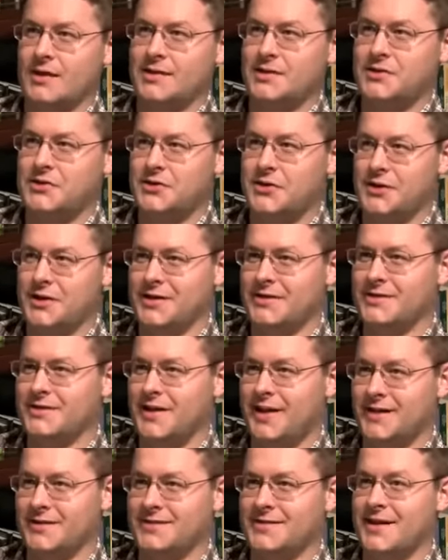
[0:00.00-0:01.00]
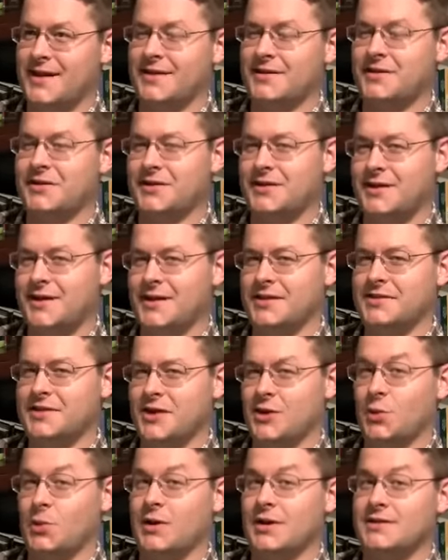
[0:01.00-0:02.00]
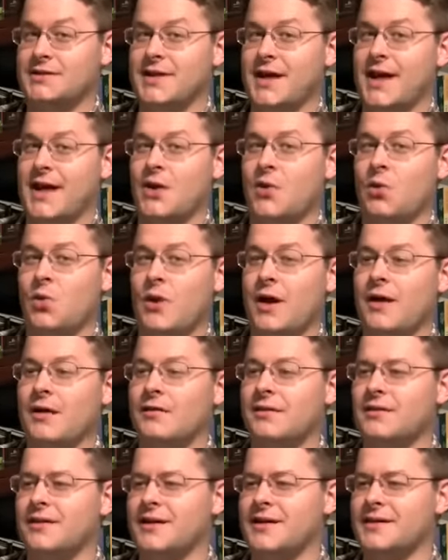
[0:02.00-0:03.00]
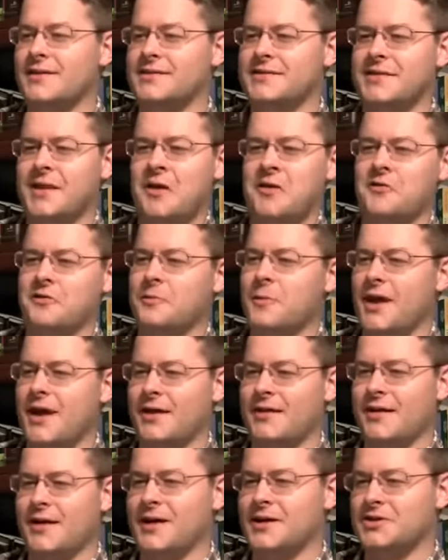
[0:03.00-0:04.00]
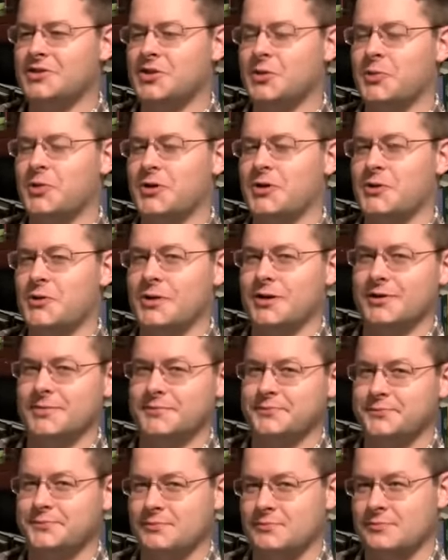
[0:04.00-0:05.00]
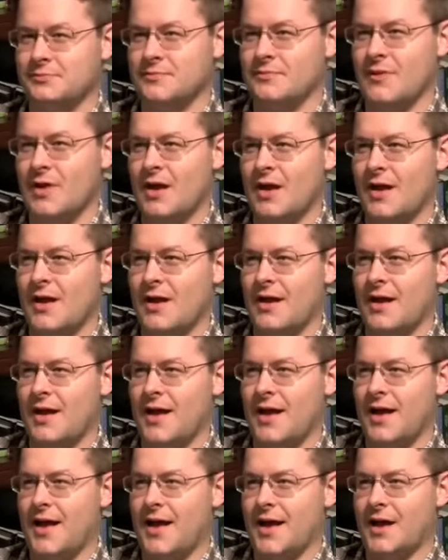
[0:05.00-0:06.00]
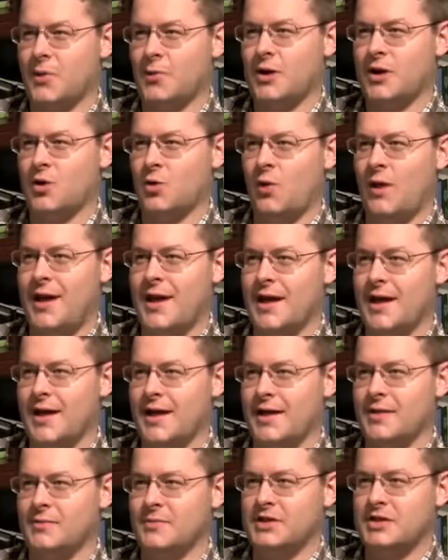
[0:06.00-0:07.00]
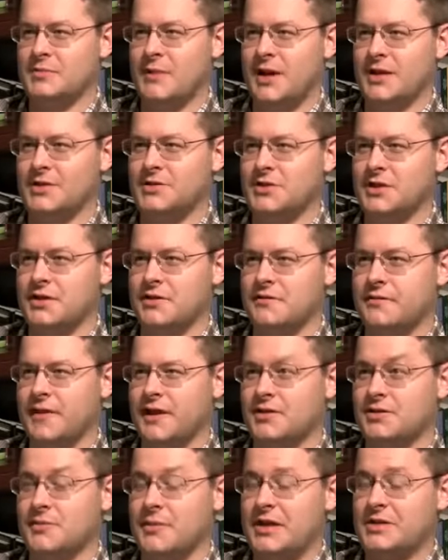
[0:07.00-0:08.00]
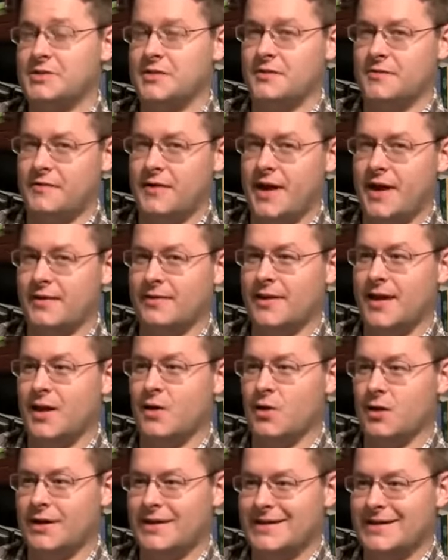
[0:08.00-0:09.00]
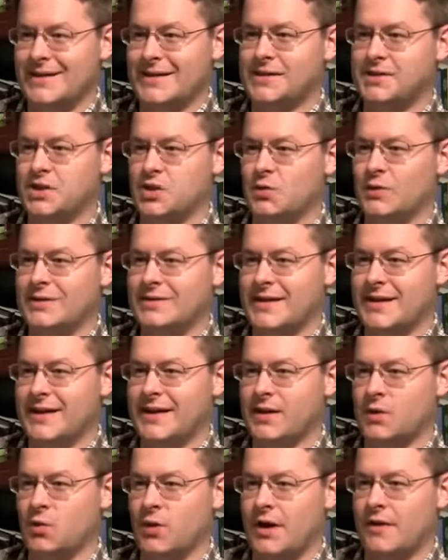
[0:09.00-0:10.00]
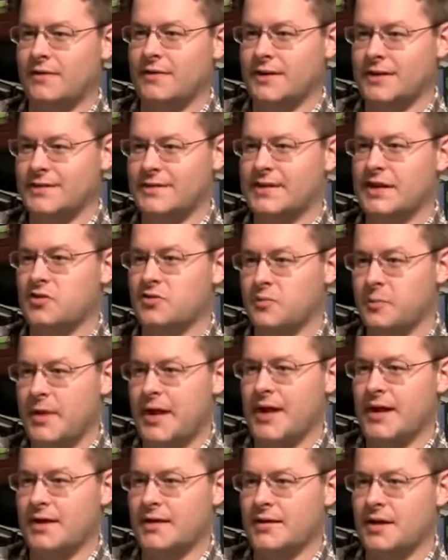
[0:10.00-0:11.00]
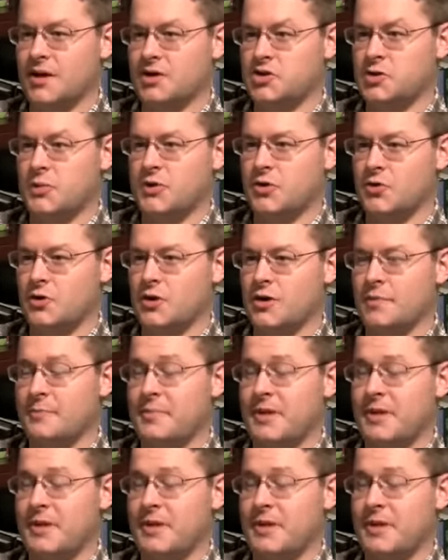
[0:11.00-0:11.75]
She says that Khadija was a wealthy, self-made entrepreneur. I wonder why Ms. Manji failed to mention the fact that Khadija was a wealthy, self-made entrepreneur